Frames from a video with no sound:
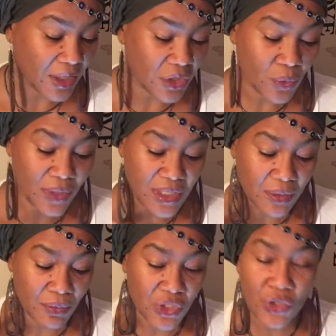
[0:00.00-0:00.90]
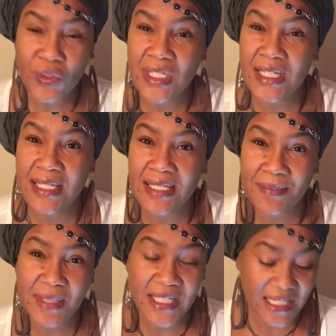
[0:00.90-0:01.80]
You want some juices,
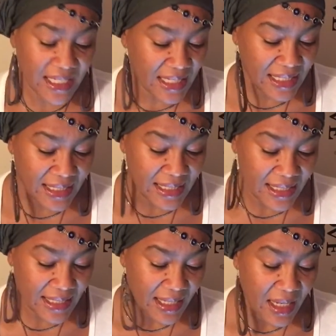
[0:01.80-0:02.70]
some teas.